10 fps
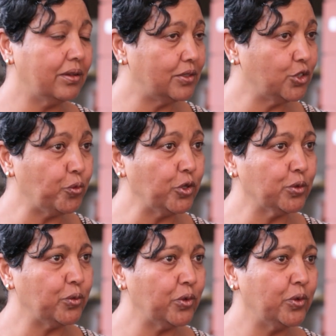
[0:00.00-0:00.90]

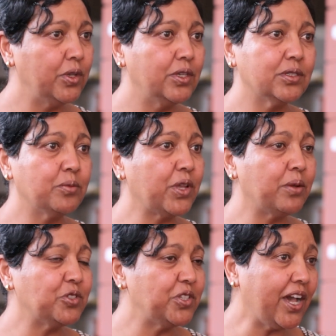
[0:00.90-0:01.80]
disposable,
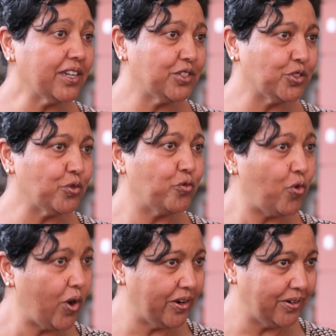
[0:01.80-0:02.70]
sometimes the access of
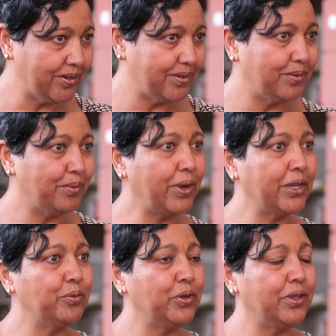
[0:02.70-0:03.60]
water
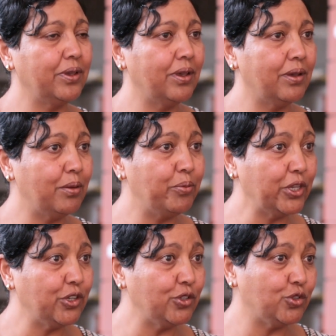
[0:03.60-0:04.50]
might be a
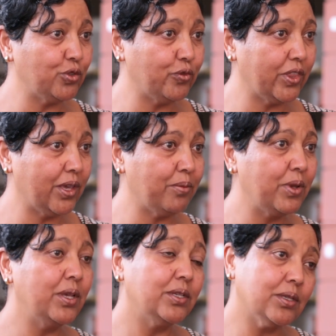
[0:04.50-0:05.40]
big issue for them.
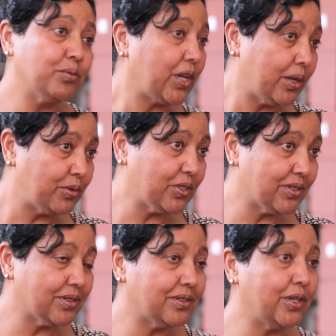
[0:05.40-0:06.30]

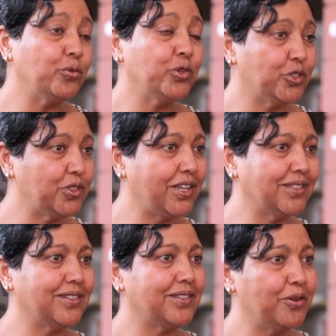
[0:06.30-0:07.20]
Sometimes they wish
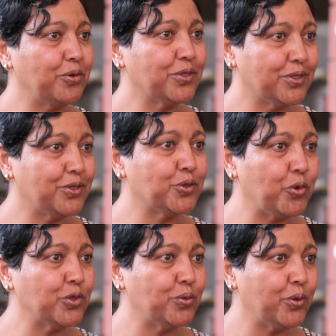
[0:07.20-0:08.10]
that there was
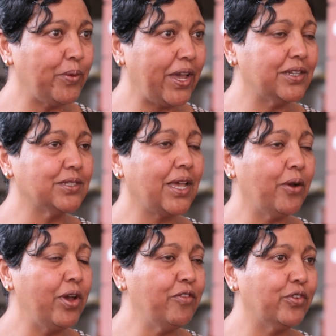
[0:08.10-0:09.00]
disposable pads.
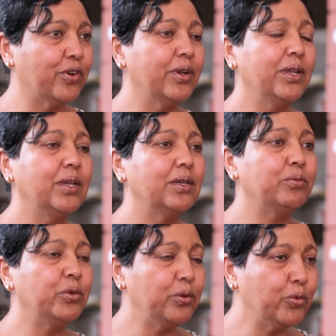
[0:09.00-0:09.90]
However,
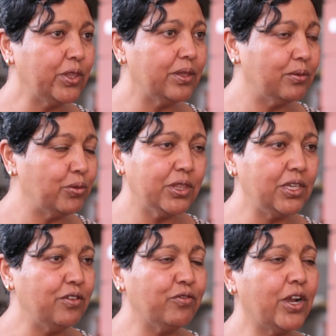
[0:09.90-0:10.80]
with
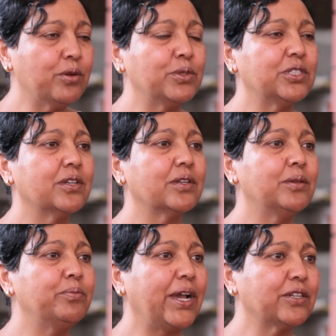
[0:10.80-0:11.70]
the environmental
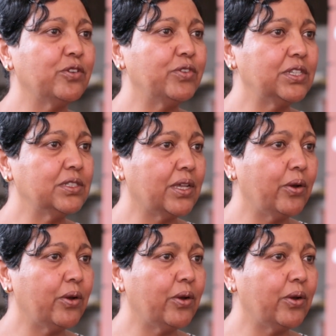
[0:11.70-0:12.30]
impact of it is,